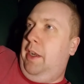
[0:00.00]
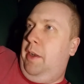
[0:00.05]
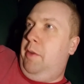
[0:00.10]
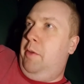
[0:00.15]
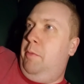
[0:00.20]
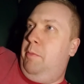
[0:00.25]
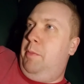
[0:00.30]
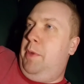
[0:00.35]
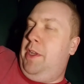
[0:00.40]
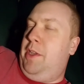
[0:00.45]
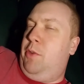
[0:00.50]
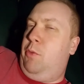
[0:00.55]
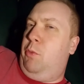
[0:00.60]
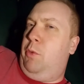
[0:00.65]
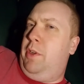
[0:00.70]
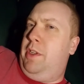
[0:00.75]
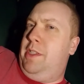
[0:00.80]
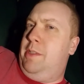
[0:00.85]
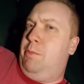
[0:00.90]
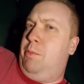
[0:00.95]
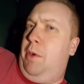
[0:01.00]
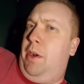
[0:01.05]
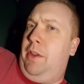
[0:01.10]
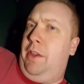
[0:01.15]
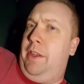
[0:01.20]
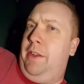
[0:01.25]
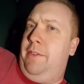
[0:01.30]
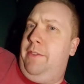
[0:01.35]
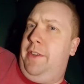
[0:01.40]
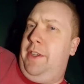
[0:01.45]
Best ones
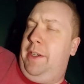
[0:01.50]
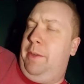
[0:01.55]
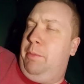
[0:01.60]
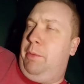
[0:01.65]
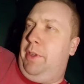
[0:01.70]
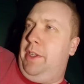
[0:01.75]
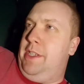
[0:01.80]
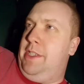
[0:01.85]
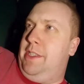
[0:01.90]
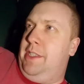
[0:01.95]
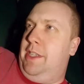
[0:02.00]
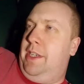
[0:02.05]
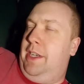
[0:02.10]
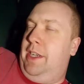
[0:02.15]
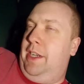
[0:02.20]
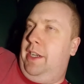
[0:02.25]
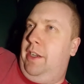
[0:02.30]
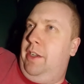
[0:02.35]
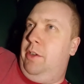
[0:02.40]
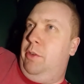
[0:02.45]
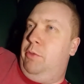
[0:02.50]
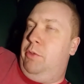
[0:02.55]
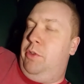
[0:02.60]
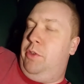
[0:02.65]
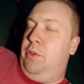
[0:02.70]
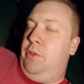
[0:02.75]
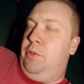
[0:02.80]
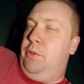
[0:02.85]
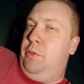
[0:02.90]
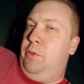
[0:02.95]
probably of any place that I go
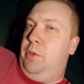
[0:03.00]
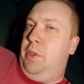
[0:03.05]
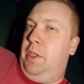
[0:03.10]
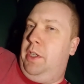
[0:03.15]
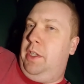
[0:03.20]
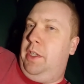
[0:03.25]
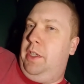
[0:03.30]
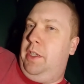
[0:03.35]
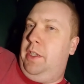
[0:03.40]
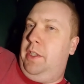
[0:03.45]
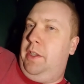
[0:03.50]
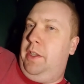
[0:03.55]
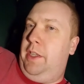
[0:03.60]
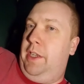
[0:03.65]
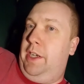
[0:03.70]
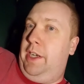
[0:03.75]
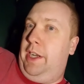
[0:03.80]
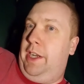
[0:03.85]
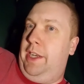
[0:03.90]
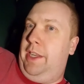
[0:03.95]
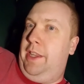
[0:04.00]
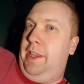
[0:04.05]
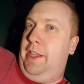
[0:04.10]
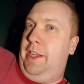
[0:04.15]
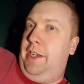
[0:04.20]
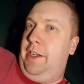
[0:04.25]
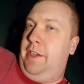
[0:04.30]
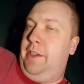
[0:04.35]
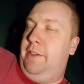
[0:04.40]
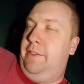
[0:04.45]
to that I can
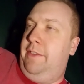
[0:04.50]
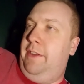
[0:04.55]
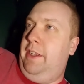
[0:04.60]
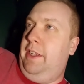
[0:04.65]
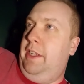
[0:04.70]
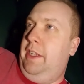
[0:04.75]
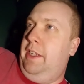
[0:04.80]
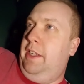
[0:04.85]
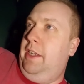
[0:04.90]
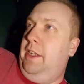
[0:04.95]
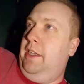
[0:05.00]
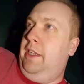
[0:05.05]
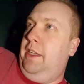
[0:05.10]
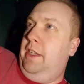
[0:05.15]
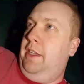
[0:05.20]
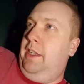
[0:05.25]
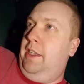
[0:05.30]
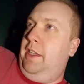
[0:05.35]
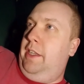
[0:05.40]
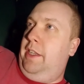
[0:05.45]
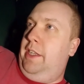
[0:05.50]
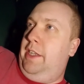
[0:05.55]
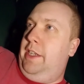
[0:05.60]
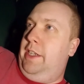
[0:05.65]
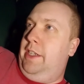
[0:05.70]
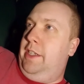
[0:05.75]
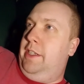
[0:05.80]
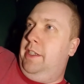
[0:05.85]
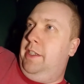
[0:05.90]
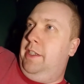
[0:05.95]
think of.
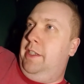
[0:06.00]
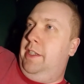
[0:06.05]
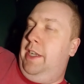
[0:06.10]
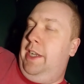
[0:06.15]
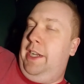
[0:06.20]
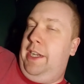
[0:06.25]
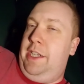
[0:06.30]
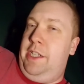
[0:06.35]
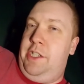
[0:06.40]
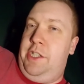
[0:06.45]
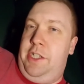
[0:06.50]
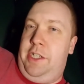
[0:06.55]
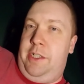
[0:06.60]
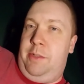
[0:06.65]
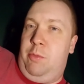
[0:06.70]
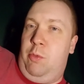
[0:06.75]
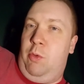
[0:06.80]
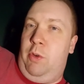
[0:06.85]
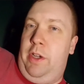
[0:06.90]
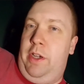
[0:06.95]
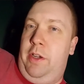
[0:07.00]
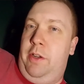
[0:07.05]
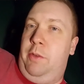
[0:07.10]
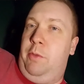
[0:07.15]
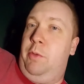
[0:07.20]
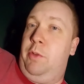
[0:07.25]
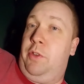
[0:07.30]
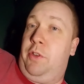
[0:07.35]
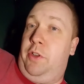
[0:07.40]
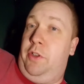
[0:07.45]
The egg and cheese burrito
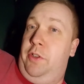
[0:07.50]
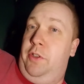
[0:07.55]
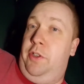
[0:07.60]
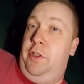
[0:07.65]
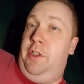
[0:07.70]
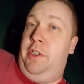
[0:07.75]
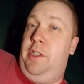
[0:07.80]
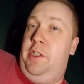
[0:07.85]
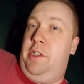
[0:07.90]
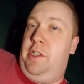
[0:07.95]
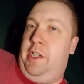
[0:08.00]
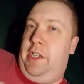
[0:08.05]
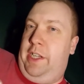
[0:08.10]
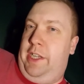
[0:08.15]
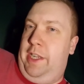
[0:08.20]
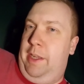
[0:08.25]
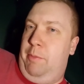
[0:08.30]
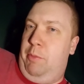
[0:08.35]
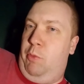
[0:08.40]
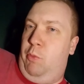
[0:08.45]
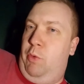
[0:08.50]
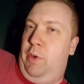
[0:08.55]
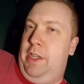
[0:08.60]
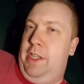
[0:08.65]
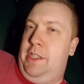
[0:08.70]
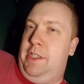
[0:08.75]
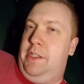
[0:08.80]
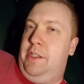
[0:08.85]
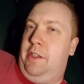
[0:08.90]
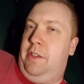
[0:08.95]
was good. Kept the red
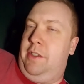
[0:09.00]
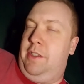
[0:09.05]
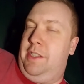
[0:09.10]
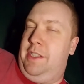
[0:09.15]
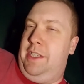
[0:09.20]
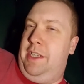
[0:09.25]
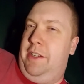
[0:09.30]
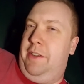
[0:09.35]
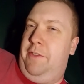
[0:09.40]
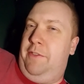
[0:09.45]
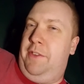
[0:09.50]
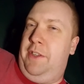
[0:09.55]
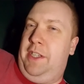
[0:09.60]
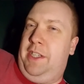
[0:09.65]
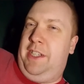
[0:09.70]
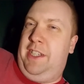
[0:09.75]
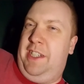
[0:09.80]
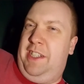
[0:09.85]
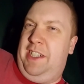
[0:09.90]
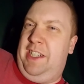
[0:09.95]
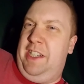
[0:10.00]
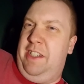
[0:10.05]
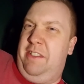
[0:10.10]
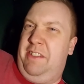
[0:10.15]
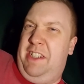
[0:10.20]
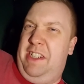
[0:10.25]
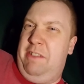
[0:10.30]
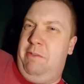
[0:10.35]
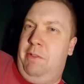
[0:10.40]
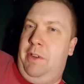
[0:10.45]
sauce out of it.
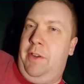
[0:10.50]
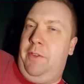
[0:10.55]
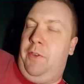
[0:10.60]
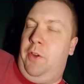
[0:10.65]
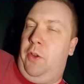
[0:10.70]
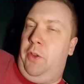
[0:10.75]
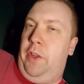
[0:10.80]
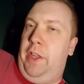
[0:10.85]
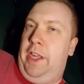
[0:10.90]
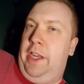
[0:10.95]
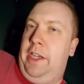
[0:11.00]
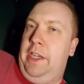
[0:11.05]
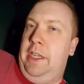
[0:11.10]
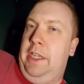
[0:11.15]
Get rid of all that